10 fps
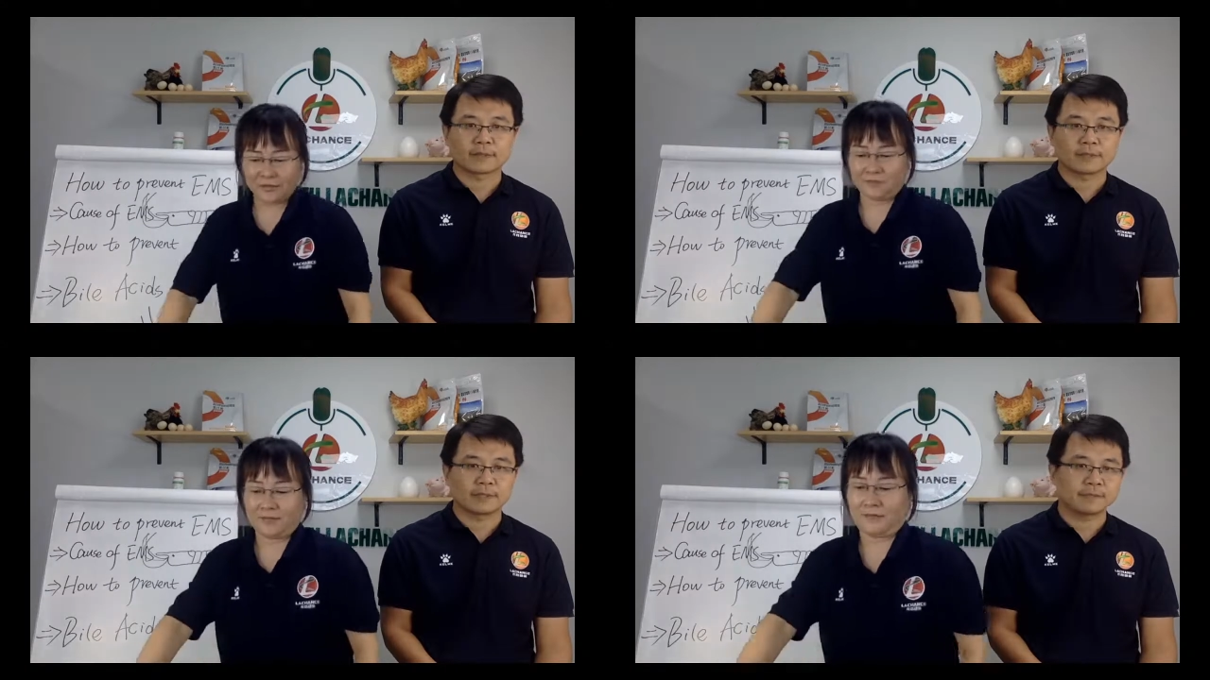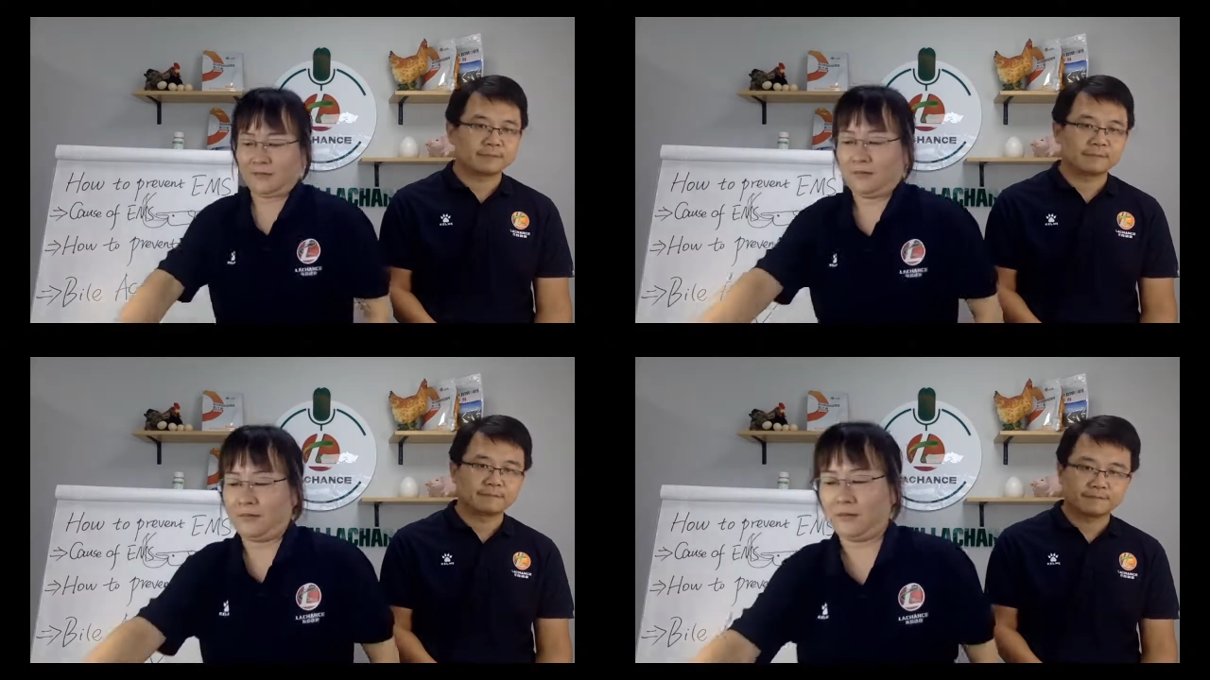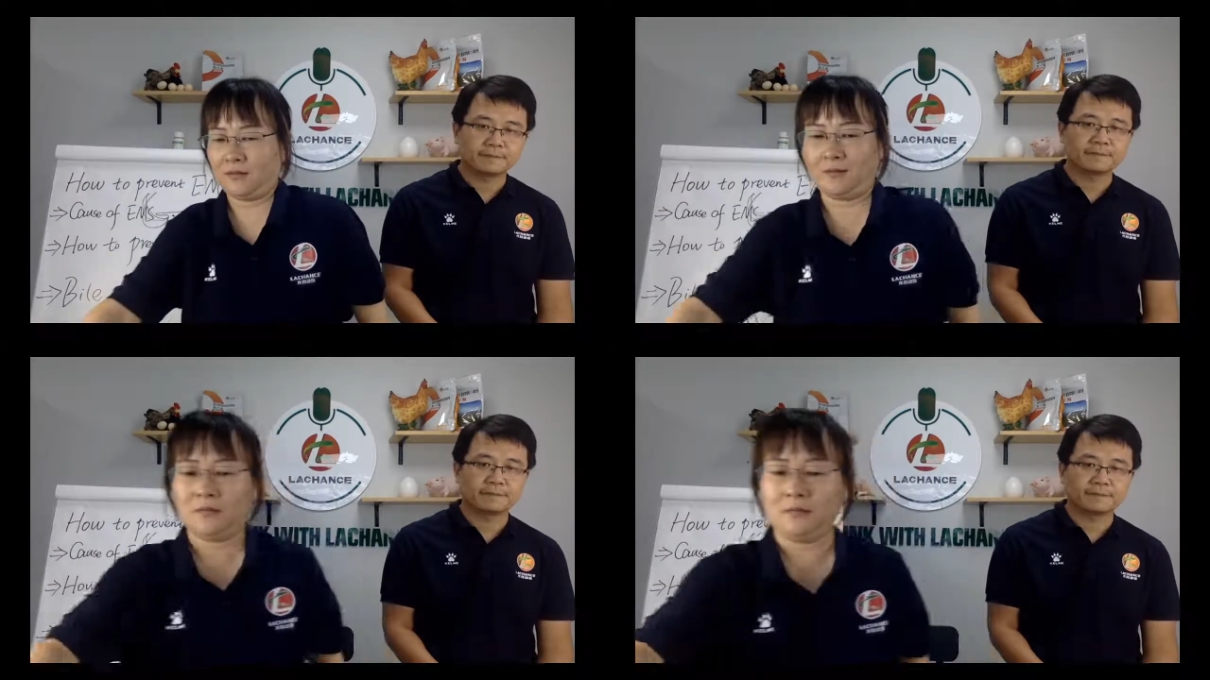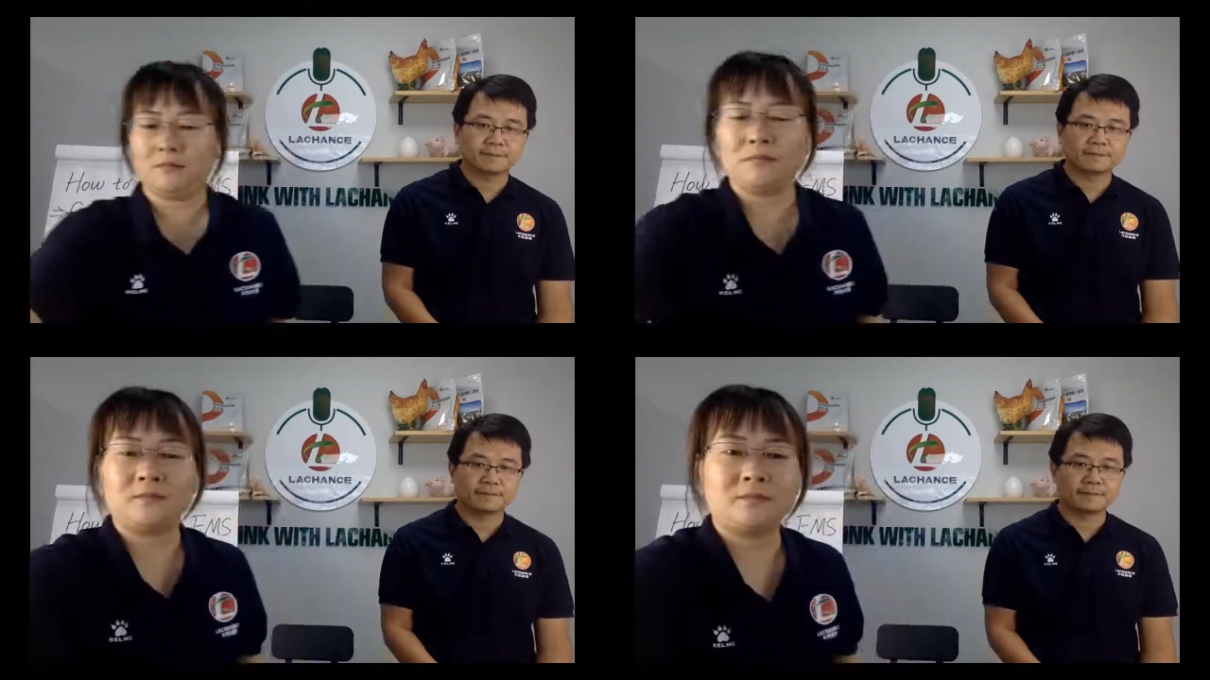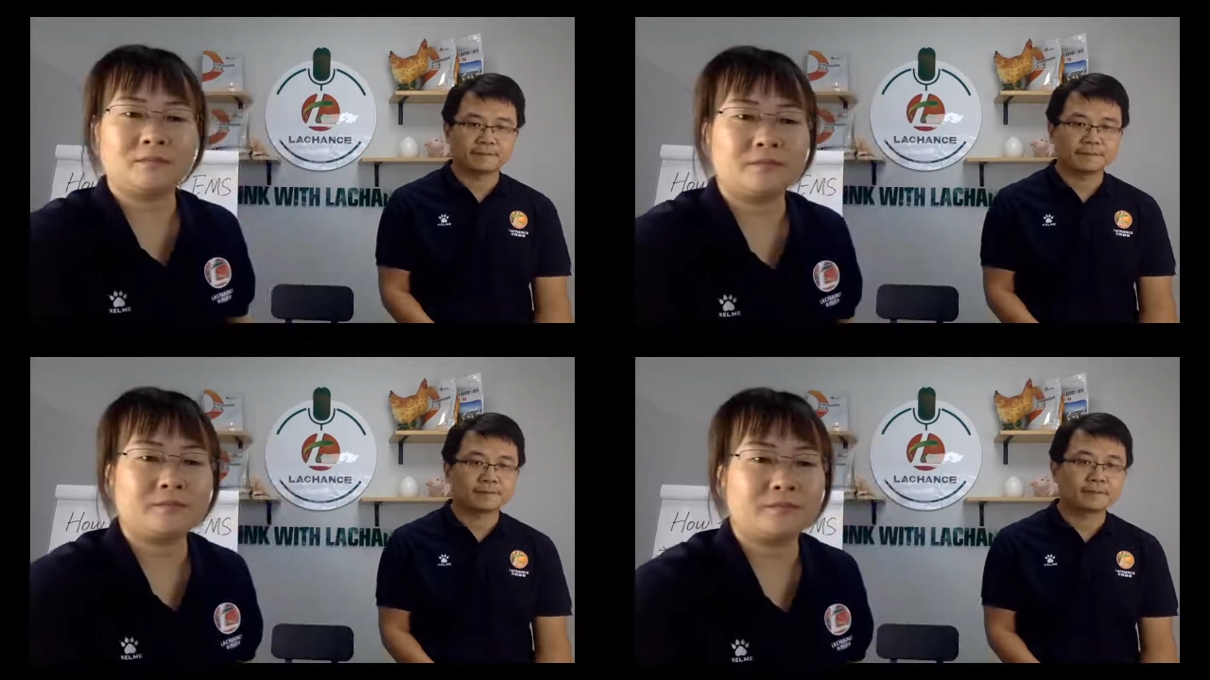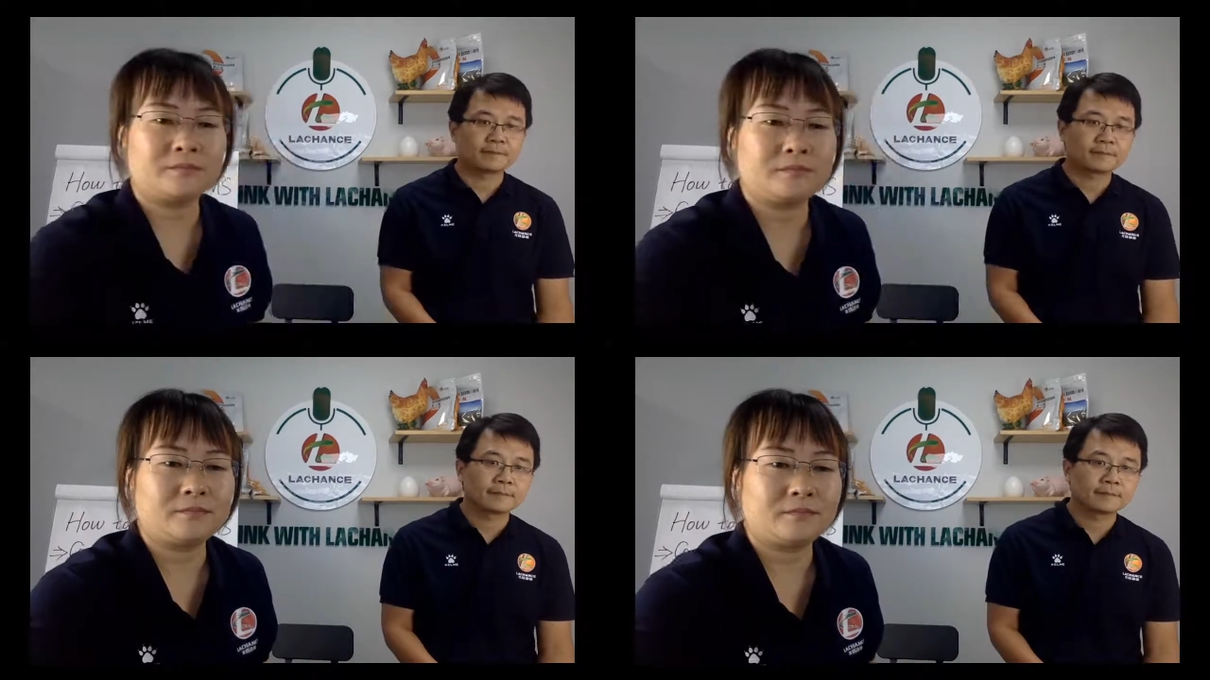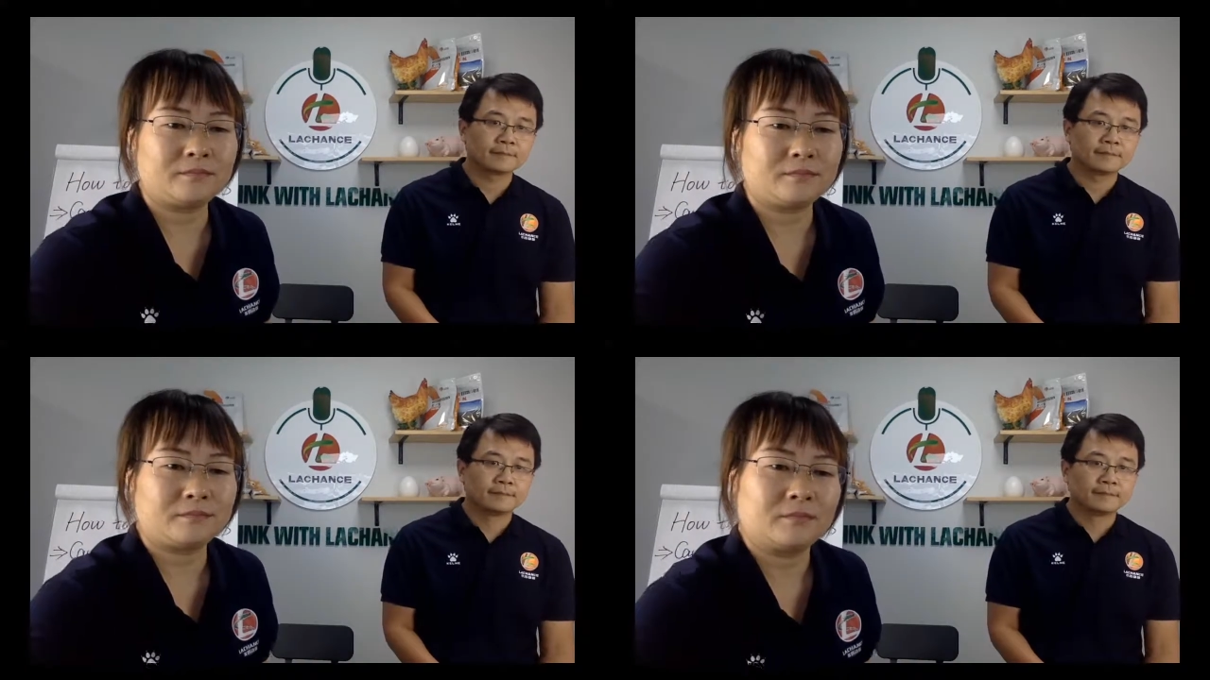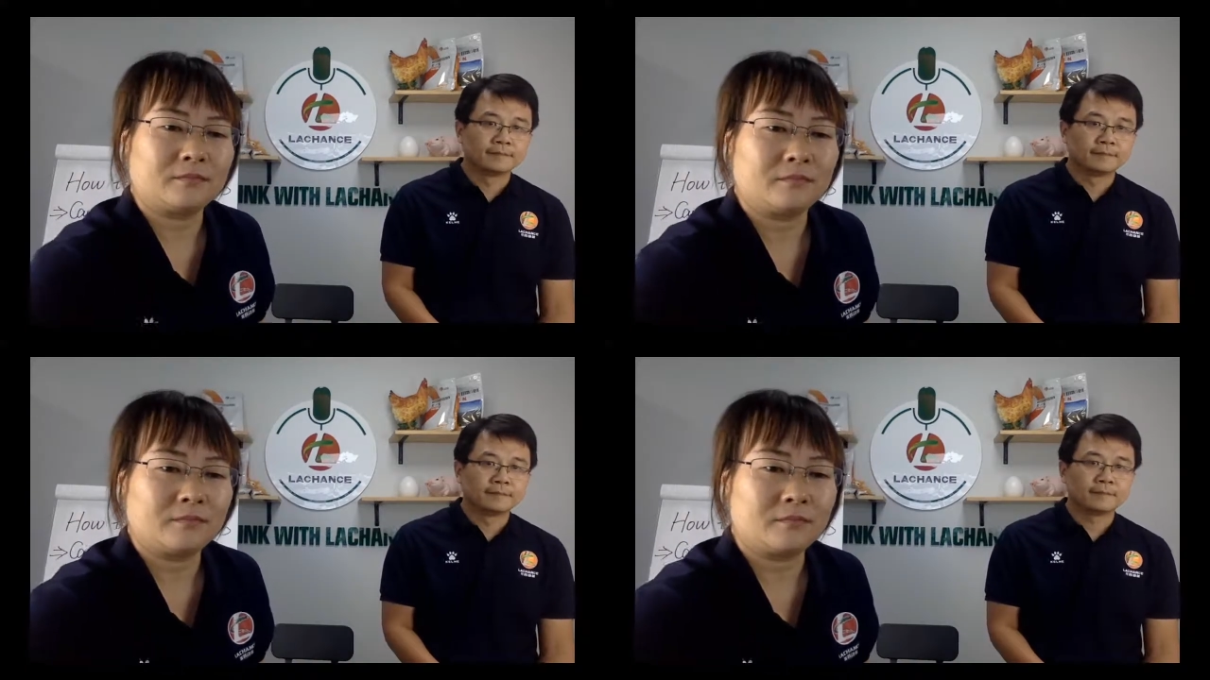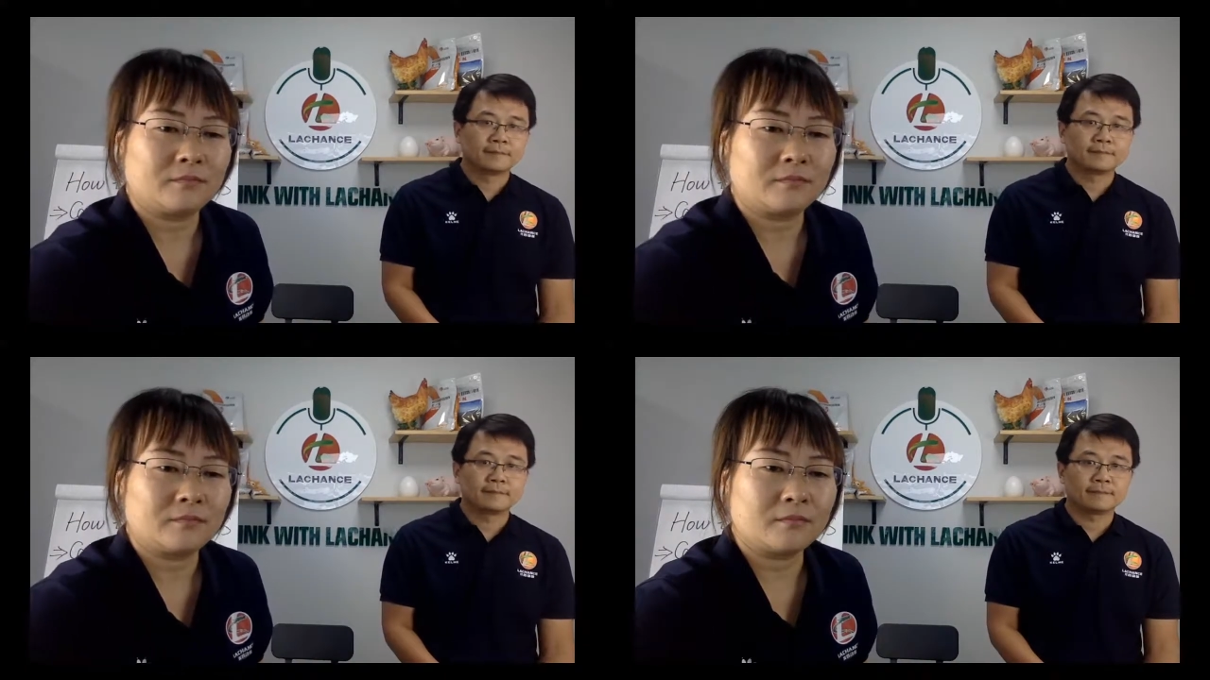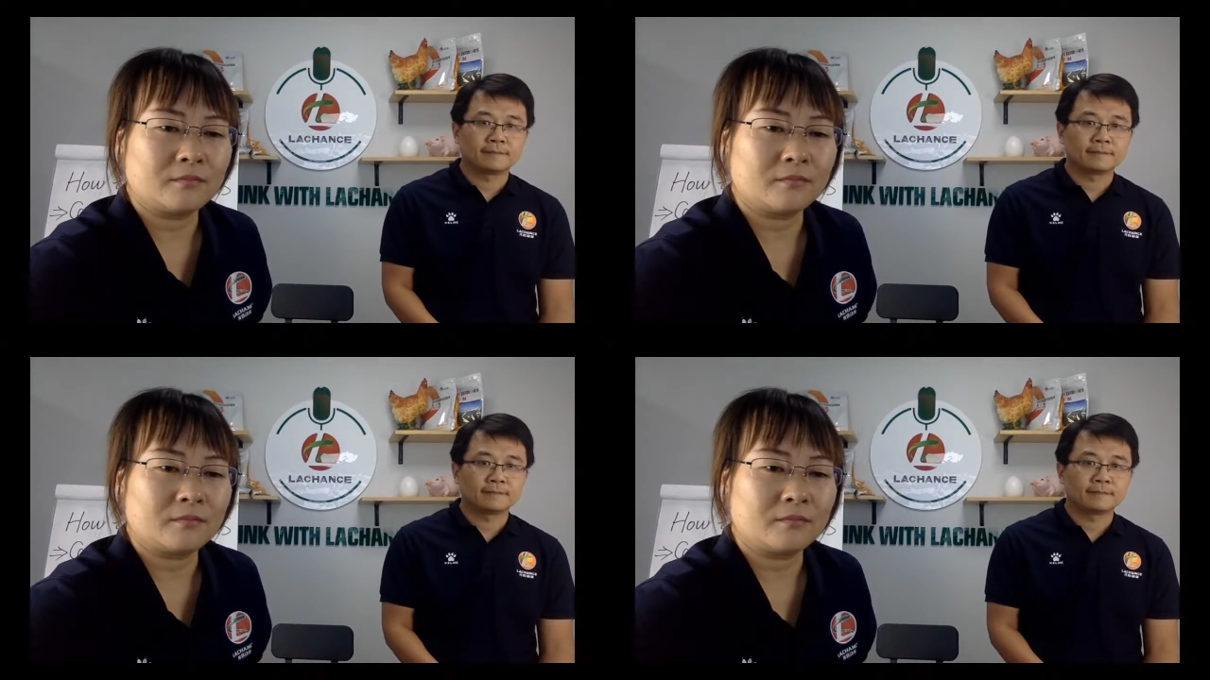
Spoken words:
Nothing is said.